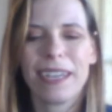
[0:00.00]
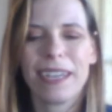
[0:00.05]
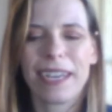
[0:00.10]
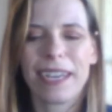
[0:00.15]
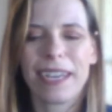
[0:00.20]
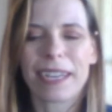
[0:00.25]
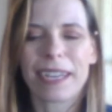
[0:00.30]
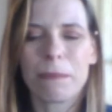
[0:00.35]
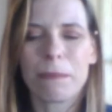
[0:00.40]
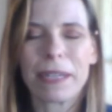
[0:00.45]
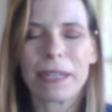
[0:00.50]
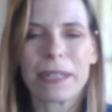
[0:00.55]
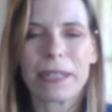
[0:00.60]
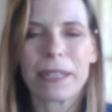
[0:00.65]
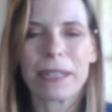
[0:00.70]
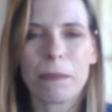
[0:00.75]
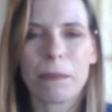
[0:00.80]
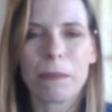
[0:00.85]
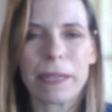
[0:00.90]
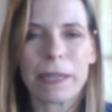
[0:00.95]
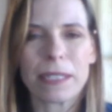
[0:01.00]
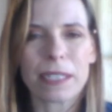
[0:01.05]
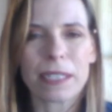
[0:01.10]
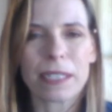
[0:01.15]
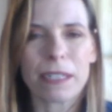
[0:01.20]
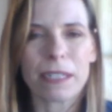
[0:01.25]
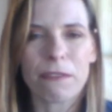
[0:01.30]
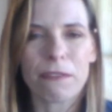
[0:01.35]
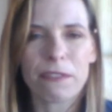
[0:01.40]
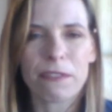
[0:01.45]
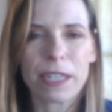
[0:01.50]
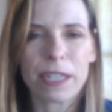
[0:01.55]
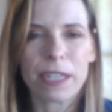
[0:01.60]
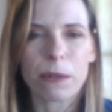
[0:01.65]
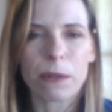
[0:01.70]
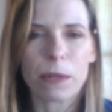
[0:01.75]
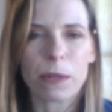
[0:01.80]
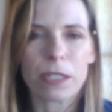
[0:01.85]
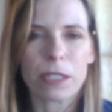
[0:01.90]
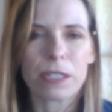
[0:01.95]
it can be a little based in
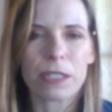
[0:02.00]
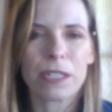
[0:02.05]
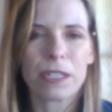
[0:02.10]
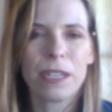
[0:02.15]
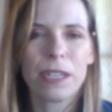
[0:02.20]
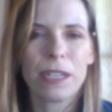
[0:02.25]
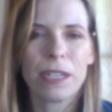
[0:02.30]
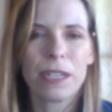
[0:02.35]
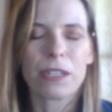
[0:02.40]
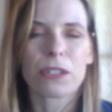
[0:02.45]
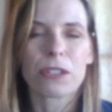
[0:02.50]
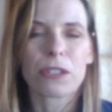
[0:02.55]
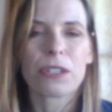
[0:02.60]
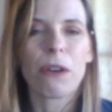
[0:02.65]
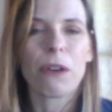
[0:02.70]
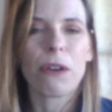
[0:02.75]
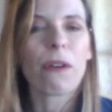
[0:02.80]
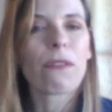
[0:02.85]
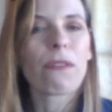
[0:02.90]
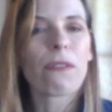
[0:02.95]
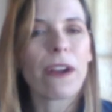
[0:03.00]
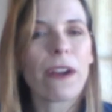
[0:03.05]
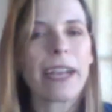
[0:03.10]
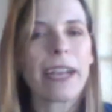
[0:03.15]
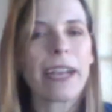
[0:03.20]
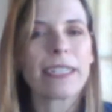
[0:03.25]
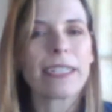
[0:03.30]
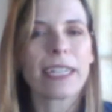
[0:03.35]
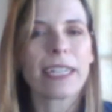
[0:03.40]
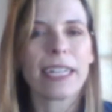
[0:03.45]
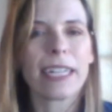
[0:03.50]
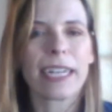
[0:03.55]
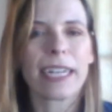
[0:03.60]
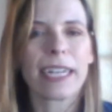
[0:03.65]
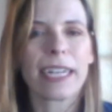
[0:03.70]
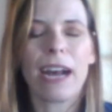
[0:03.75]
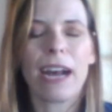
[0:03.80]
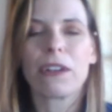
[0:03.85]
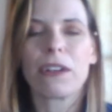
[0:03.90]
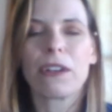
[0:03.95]
fear when you're so afraid to let it
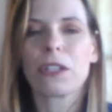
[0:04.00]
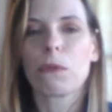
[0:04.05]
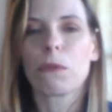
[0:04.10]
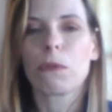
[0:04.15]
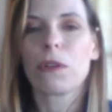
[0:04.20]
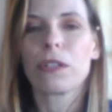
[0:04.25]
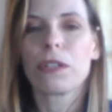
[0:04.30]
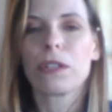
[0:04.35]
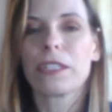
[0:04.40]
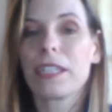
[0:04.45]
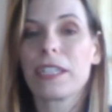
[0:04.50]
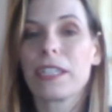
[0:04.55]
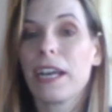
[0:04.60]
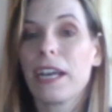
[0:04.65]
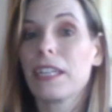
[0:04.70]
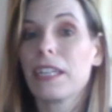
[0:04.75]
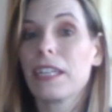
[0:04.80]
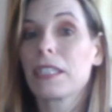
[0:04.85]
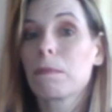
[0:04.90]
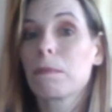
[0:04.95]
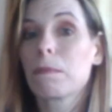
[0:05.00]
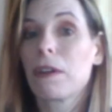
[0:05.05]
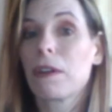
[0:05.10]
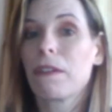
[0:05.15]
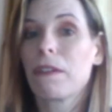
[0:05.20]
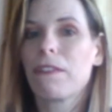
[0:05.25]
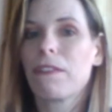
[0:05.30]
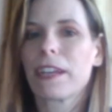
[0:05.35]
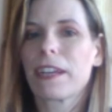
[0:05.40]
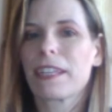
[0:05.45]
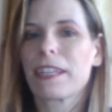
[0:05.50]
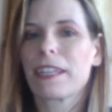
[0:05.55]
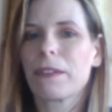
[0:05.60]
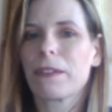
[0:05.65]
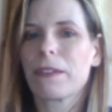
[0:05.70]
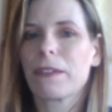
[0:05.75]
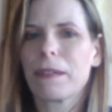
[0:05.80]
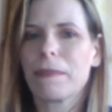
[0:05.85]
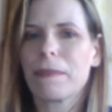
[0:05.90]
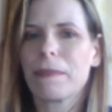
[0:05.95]
out into the world until it's perfect that you
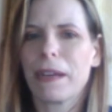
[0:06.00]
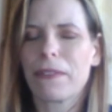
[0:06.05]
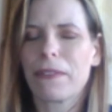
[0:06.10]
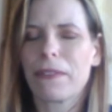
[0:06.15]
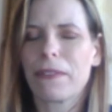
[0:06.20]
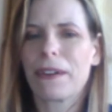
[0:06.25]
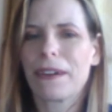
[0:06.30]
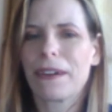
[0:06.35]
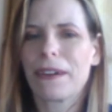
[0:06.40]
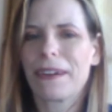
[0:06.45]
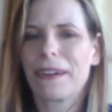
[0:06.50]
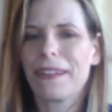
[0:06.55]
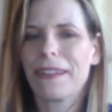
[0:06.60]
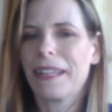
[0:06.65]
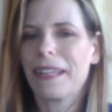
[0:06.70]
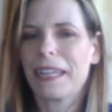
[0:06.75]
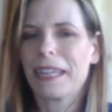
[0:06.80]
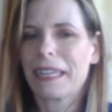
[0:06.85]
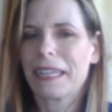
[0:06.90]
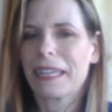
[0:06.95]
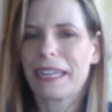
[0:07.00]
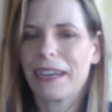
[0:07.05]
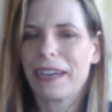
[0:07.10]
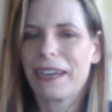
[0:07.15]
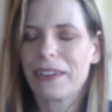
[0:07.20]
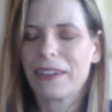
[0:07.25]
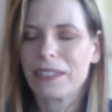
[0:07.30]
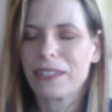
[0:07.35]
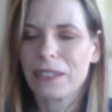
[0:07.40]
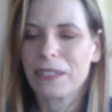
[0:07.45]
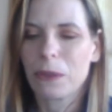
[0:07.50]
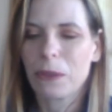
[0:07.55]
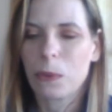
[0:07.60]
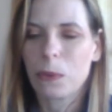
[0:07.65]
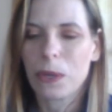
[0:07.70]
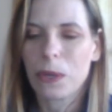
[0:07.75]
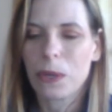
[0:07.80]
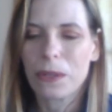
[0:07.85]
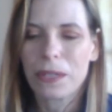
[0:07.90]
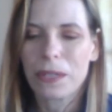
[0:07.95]
end up never letting it out into the
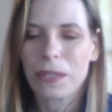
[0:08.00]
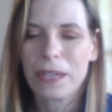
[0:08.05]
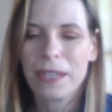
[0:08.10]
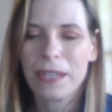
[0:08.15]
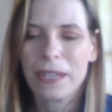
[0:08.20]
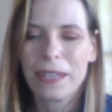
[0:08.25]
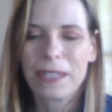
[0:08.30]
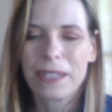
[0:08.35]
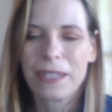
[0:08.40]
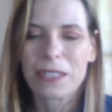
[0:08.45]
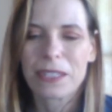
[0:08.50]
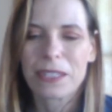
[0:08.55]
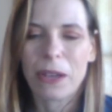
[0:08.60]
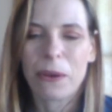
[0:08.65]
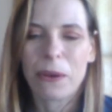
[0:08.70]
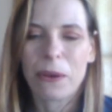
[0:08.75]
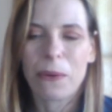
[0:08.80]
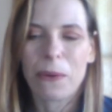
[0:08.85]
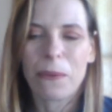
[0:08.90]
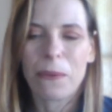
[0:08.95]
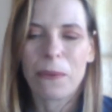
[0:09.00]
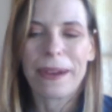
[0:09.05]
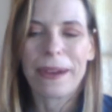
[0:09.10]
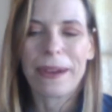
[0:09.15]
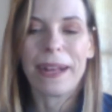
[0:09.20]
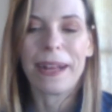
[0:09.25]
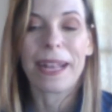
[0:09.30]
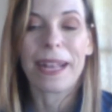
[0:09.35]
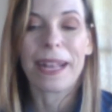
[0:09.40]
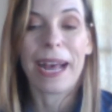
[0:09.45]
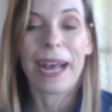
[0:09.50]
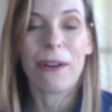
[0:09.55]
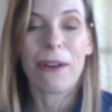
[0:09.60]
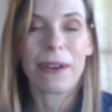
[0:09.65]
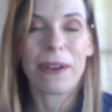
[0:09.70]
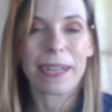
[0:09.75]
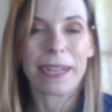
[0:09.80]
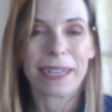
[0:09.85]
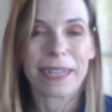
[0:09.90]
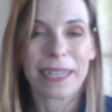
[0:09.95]
world. So
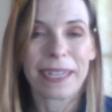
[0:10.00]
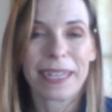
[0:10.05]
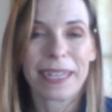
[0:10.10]
allowing